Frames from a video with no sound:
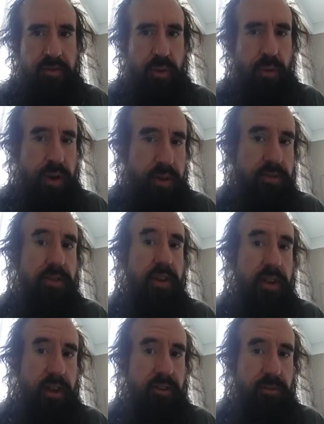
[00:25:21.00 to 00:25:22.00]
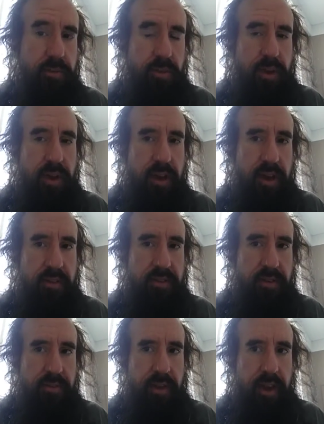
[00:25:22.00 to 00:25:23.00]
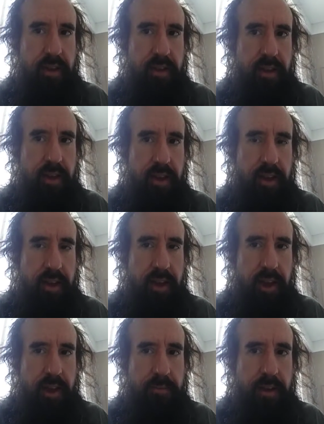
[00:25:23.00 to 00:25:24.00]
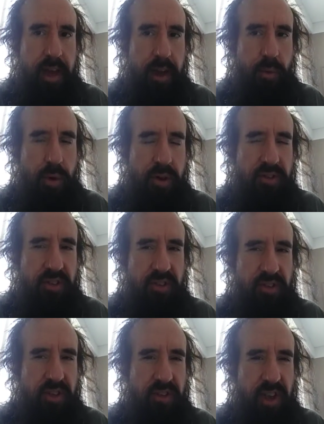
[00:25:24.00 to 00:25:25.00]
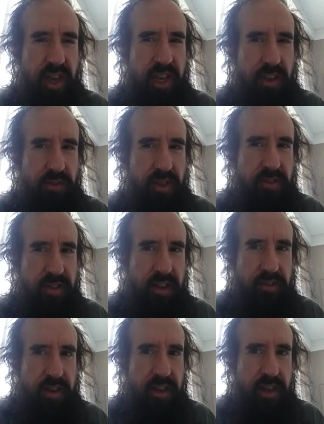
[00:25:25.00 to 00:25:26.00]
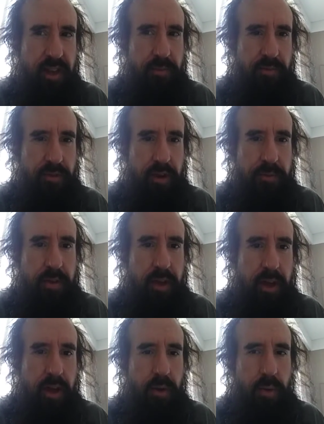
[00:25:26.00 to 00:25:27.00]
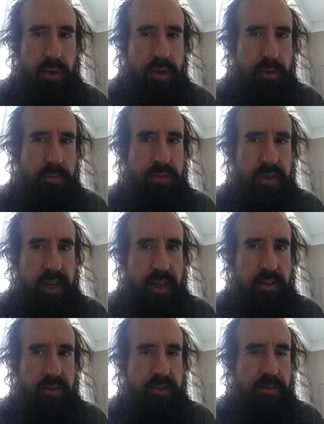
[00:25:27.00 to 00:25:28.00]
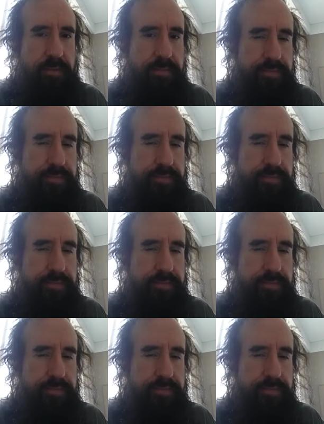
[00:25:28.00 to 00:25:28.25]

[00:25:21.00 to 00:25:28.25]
So what is the connection between cause and effect? And where does this idea of necessity come from? Well, Hume says,